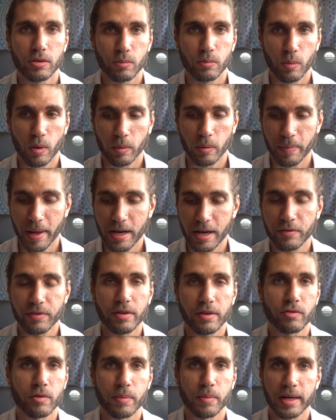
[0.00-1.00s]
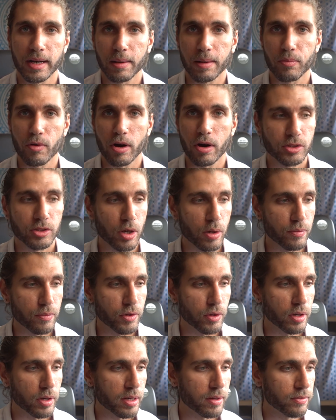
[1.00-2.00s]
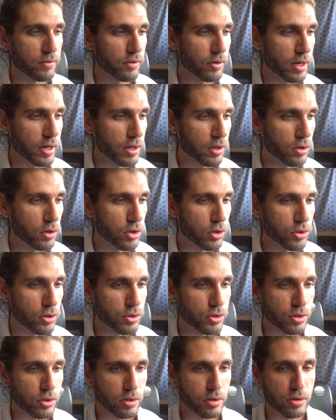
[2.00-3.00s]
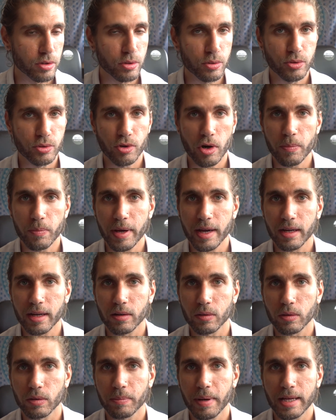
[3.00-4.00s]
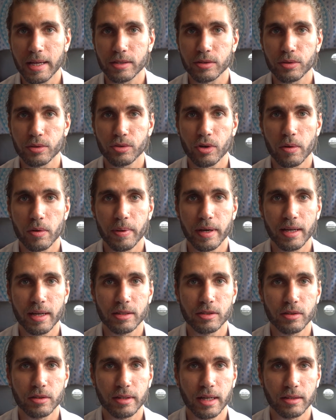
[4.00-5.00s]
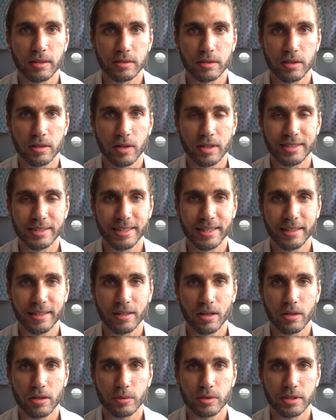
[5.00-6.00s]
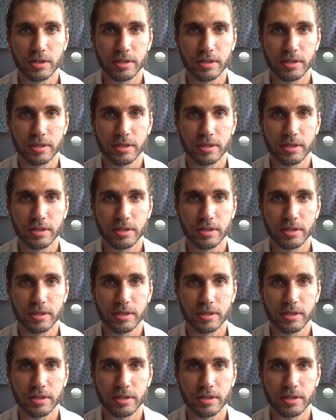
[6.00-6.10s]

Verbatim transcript: will benefit from Mind Lab Pro. So if you're looking for a good nootropic, or the best nootropic in 2019, I would